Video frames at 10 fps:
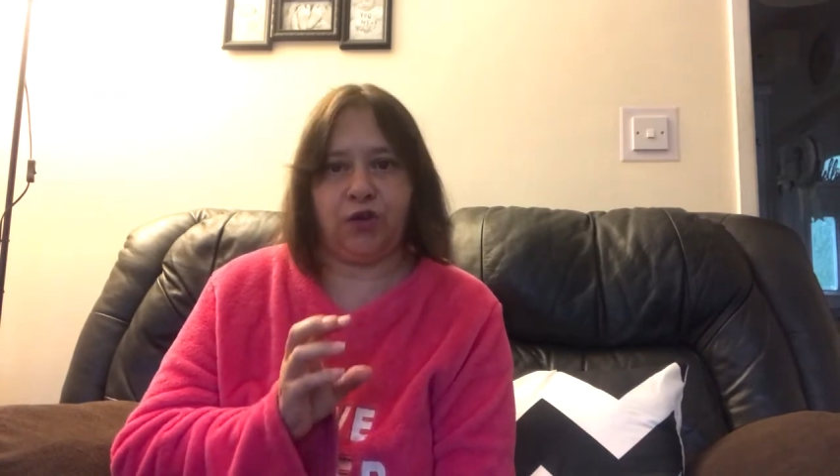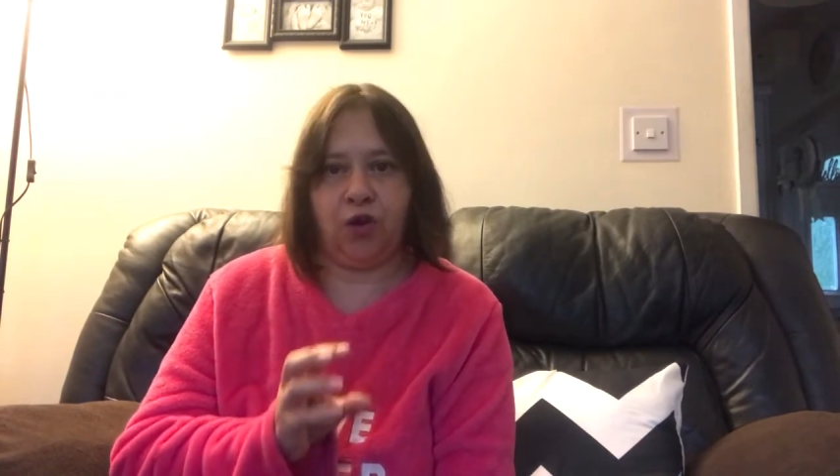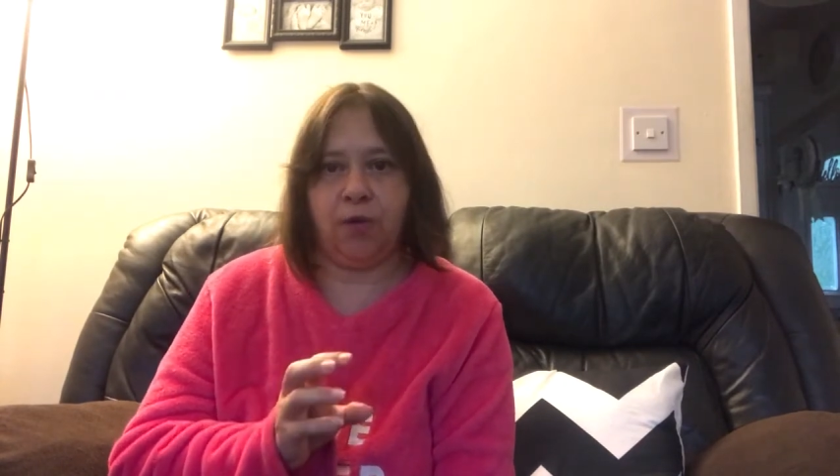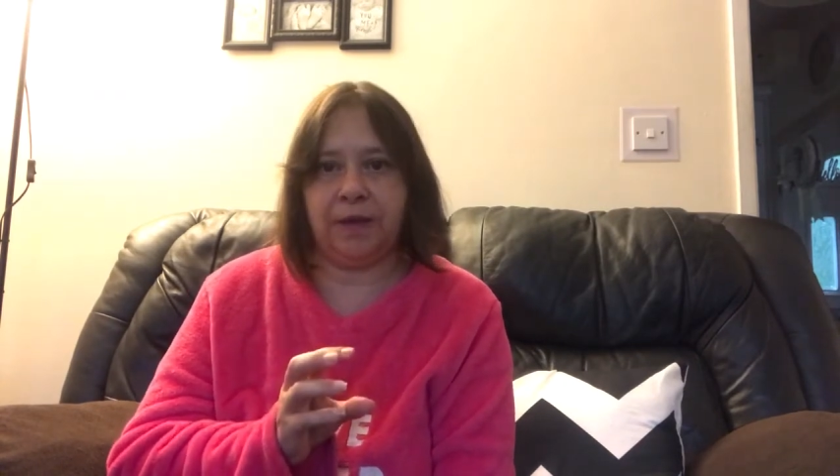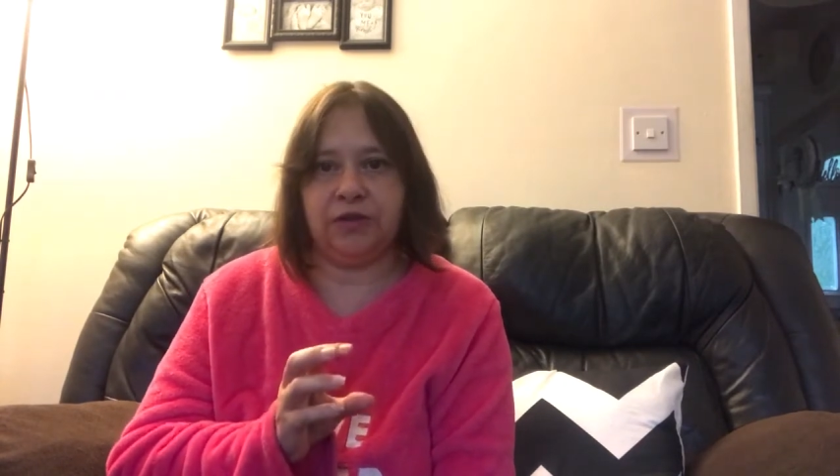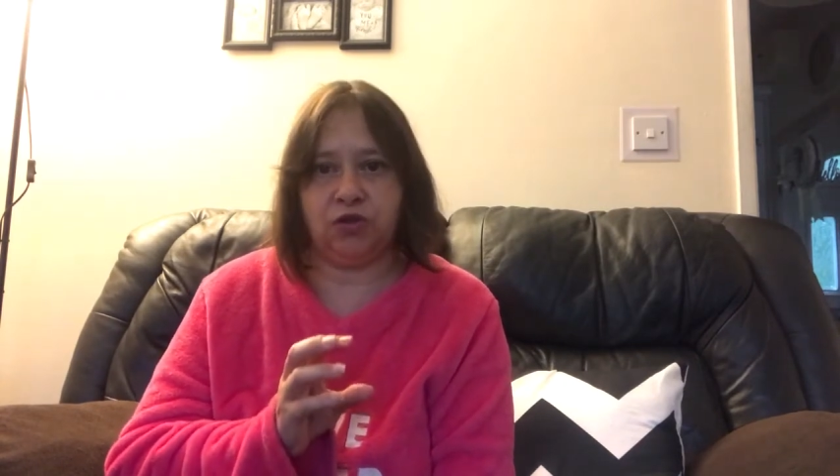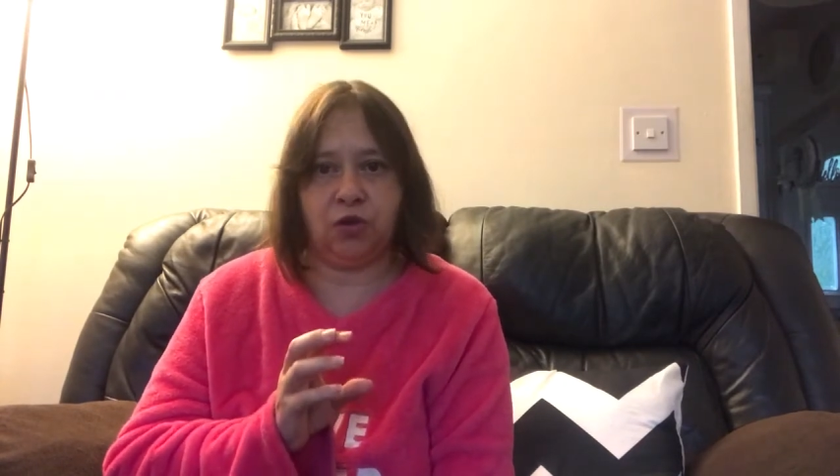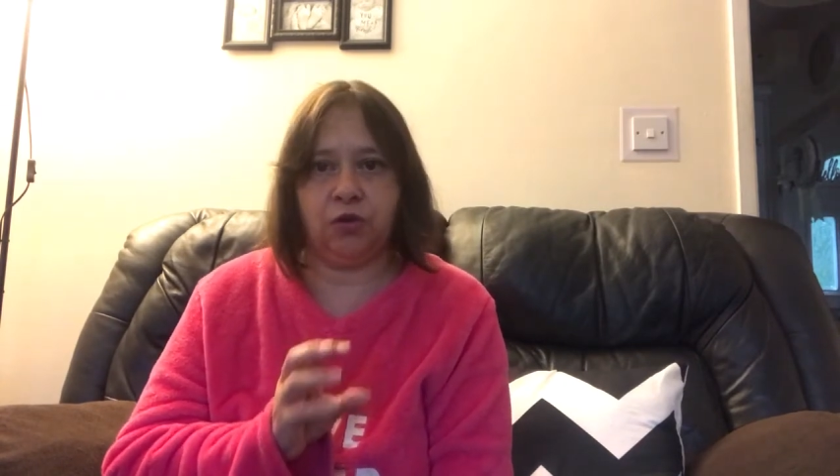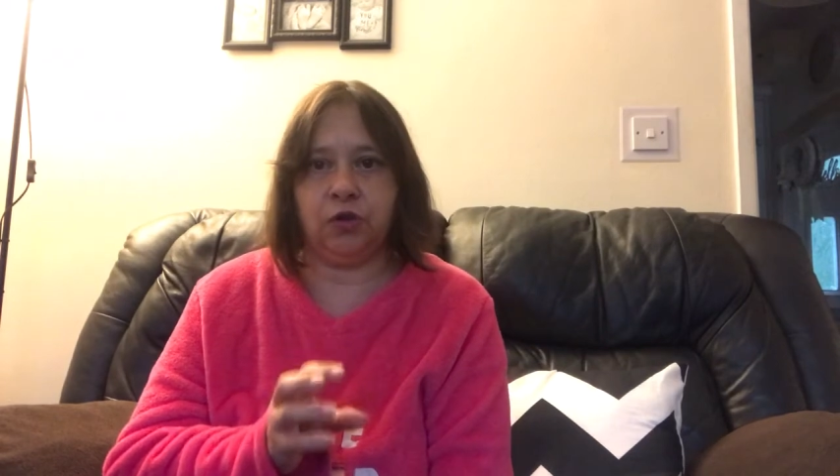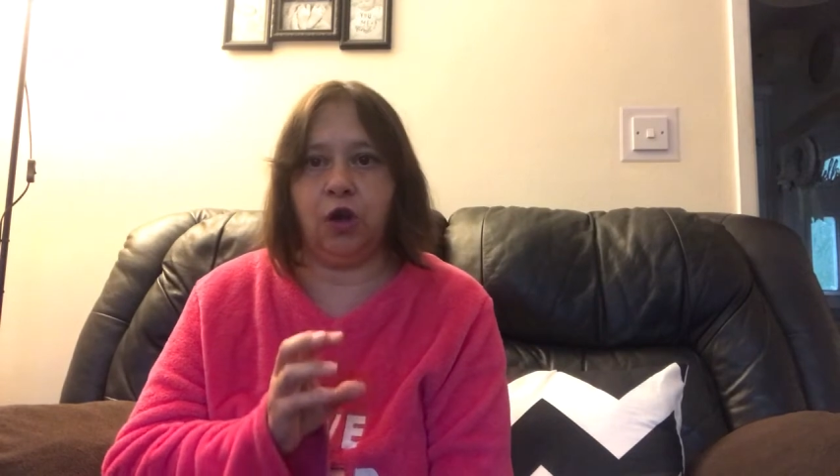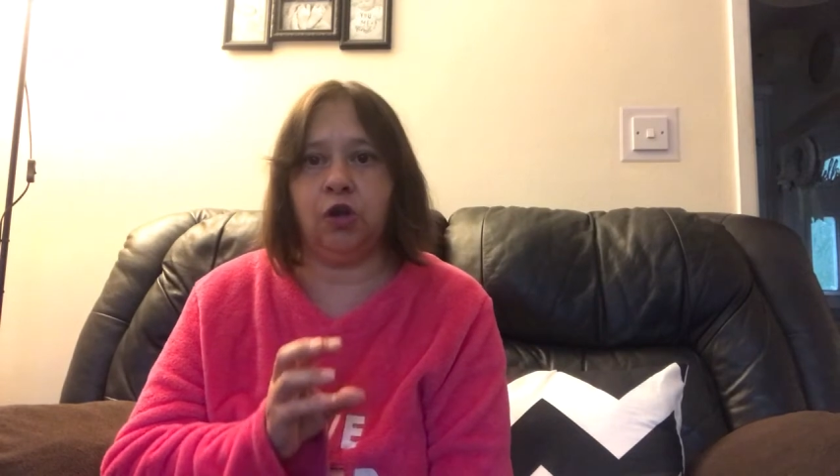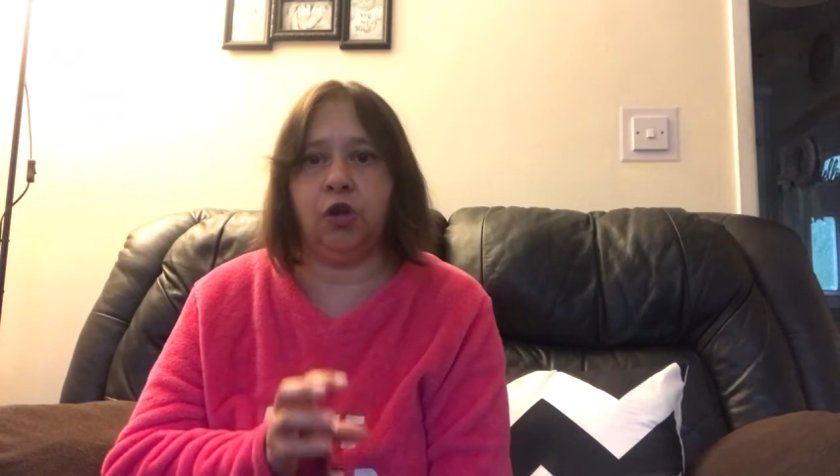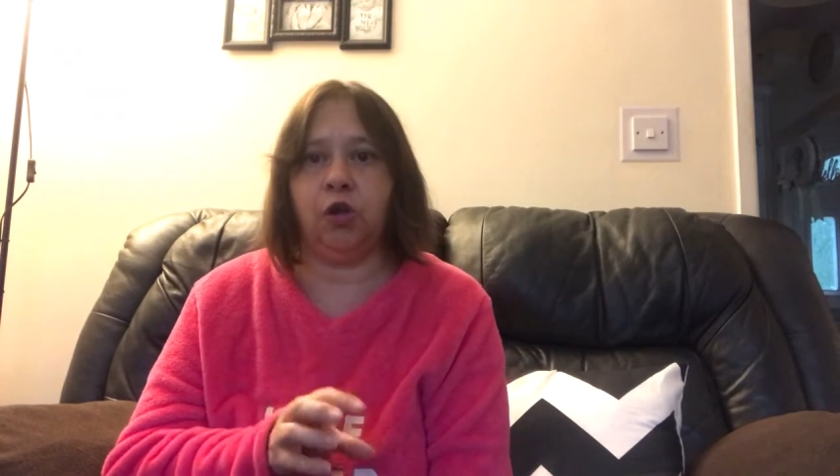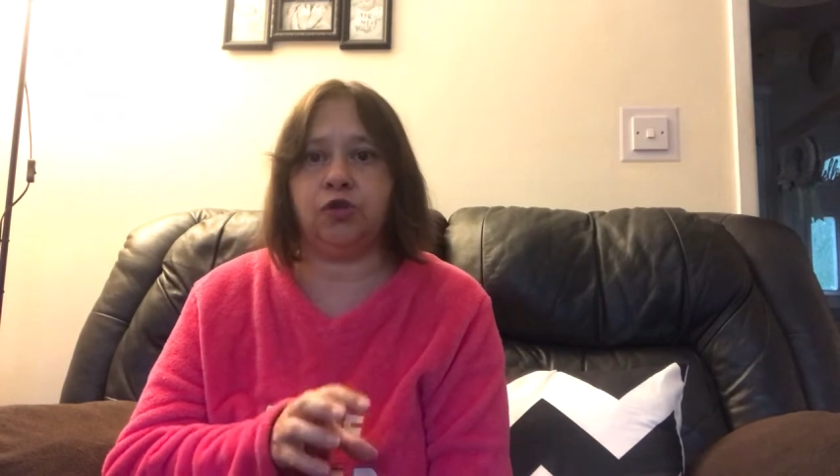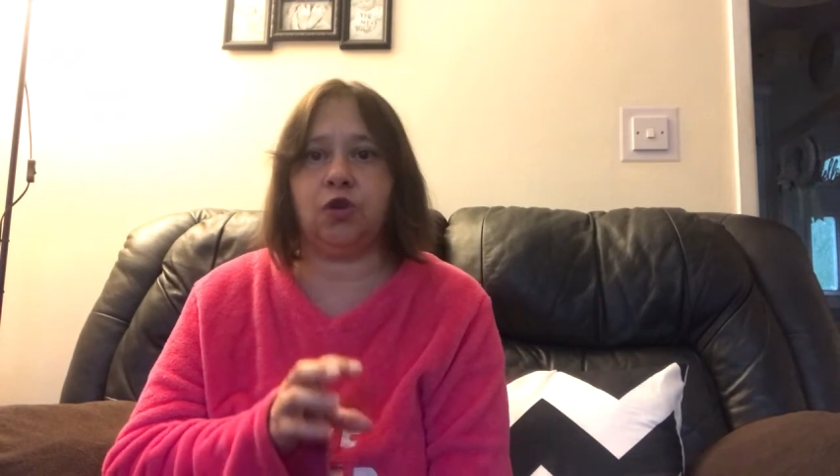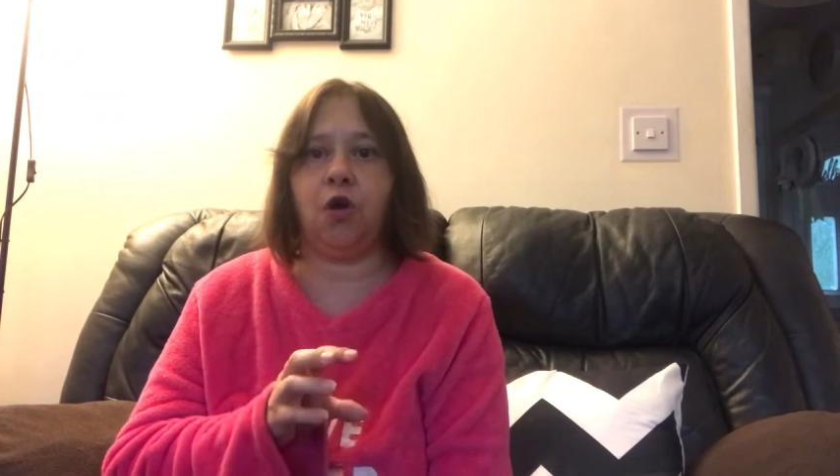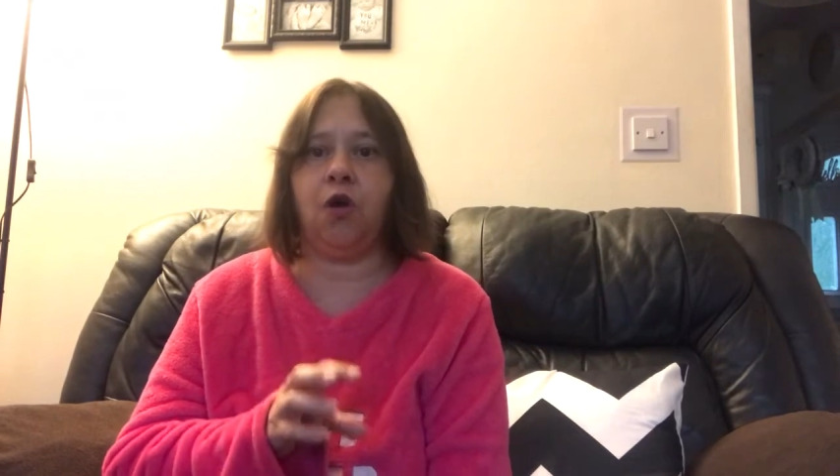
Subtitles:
comments on a lot